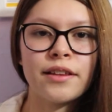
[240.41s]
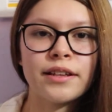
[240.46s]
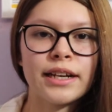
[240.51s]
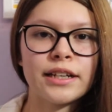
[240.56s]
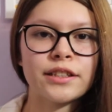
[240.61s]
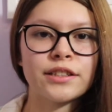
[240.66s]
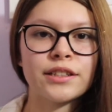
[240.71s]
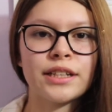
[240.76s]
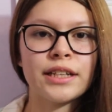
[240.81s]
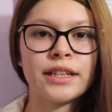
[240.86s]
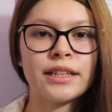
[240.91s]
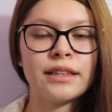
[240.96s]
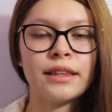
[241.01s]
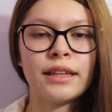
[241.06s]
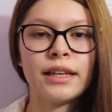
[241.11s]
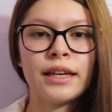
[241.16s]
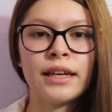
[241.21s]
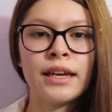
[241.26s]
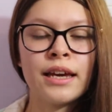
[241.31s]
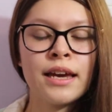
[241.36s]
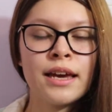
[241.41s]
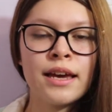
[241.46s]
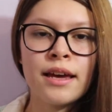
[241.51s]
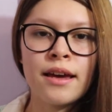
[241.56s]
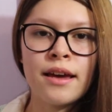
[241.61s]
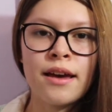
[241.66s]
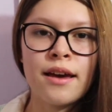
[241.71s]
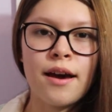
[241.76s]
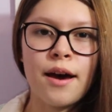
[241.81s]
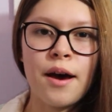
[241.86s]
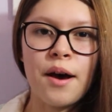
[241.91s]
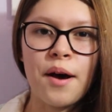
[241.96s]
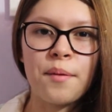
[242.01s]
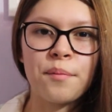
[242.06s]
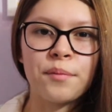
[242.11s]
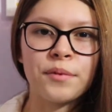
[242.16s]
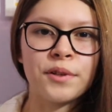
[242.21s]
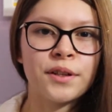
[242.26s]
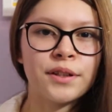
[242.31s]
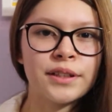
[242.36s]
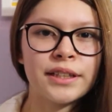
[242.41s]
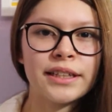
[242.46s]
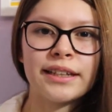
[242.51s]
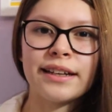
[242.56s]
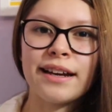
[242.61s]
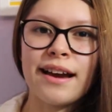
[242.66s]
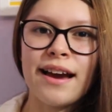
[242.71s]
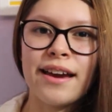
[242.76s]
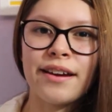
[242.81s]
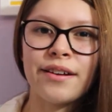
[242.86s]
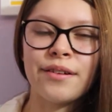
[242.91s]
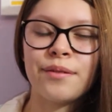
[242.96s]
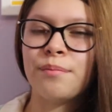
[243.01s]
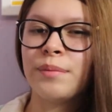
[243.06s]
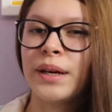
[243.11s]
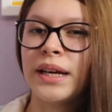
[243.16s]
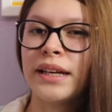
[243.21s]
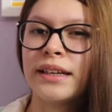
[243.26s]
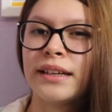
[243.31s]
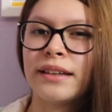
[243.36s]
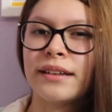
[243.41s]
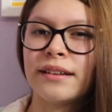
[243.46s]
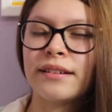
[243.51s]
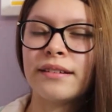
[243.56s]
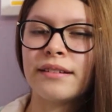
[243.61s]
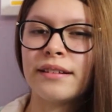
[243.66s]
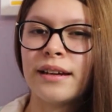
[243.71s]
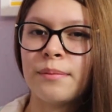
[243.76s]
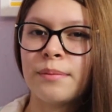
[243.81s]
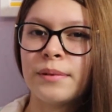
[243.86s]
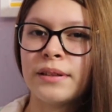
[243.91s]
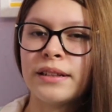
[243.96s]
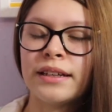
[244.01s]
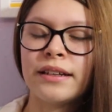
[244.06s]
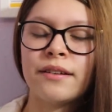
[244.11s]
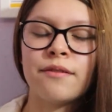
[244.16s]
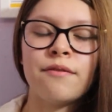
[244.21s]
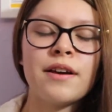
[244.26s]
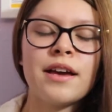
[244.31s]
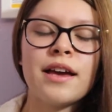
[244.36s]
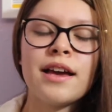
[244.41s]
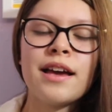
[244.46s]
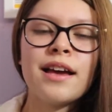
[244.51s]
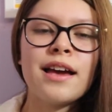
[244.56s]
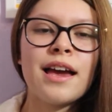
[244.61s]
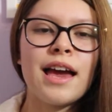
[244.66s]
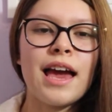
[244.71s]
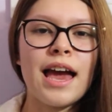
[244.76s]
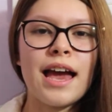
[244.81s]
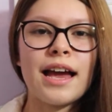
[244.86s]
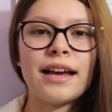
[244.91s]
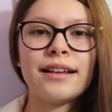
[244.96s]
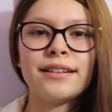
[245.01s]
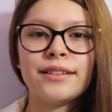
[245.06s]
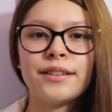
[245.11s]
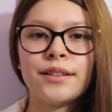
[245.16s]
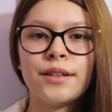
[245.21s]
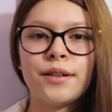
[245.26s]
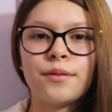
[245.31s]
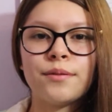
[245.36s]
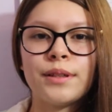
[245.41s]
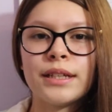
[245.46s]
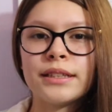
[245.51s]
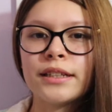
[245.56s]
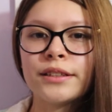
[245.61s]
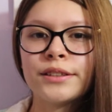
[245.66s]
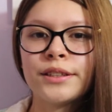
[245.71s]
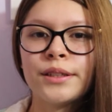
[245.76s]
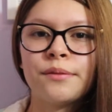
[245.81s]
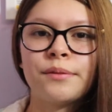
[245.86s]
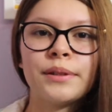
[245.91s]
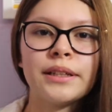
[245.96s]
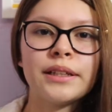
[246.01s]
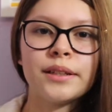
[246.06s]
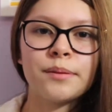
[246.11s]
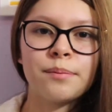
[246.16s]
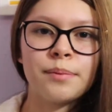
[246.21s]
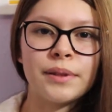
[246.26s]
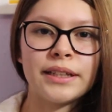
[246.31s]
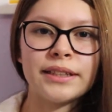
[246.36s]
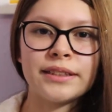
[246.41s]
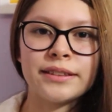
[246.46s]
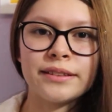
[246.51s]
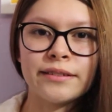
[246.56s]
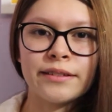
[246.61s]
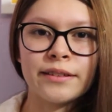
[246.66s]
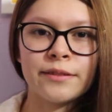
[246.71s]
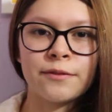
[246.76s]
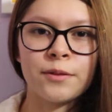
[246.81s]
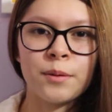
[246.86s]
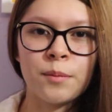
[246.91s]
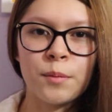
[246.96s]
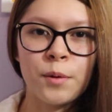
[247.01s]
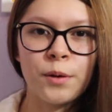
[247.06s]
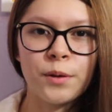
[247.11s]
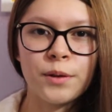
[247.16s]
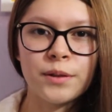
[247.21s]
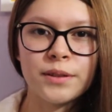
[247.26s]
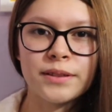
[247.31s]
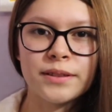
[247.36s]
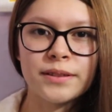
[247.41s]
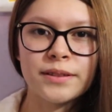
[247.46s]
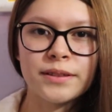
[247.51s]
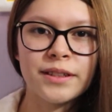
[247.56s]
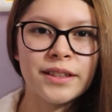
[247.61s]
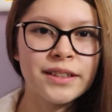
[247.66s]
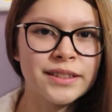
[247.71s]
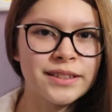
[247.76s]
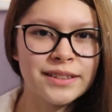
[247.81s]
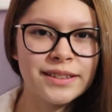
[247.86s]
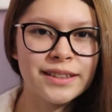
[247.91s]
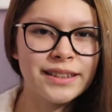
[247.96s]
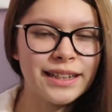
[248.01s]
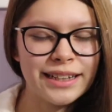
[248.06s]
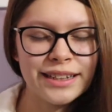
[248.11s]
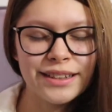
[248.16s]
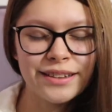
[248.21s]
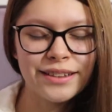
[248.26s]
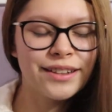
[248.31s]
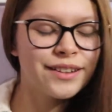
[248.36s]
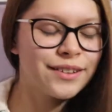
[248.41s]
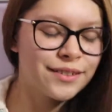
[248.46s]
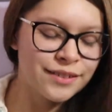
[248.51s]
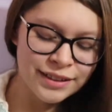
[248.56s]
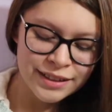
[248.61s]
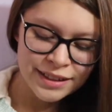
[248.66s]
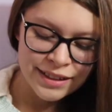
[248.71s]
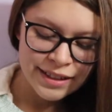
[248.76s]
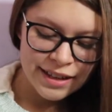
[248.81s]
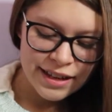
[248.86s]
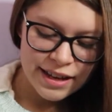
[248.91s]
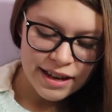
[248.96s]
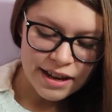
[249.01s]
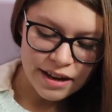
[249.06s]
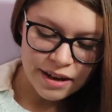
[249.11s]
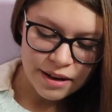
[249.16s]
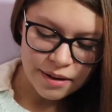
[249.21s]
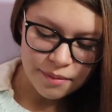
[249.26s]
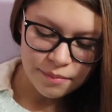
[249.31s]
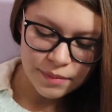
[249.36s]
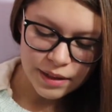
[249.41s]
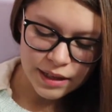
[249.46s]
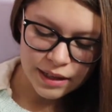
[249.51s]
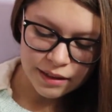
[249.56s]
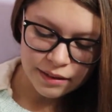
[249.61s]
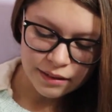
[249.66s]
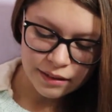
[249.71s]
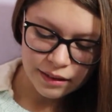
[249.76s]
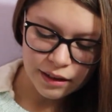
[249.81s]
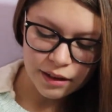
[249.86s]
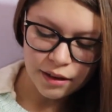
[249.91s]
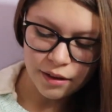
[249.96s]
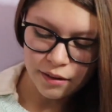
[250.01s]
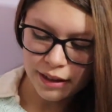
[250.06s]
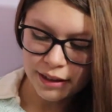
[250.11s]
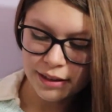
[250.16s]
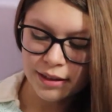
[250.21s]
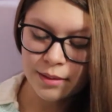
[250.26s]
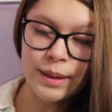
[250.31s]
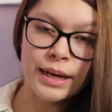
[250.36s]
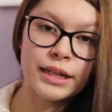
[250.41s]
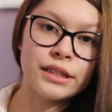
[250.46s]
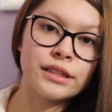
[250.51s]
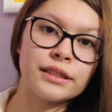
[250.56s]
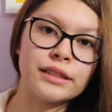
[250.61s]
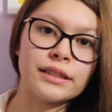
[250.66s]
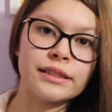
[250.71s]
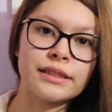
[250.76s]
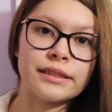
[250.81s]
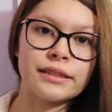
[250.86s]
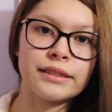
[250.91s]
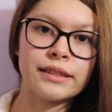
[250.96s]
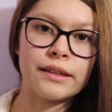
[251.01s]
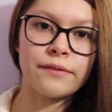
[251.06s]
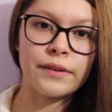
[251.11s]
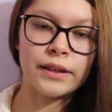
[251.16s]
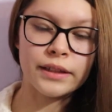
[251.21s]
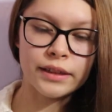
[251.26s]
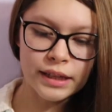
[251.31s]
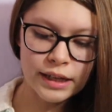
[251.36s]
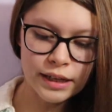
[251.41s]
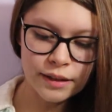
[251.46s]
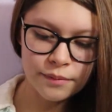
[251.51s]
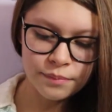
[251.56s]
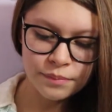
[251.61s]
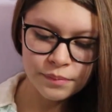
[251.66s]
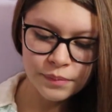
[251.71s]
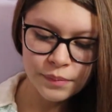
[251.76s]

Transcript: it actually in the cooking aisle and baking, I believe. And, that's actually a really good place to look for molds, just to let you know. And, like spatulas and stuff like that.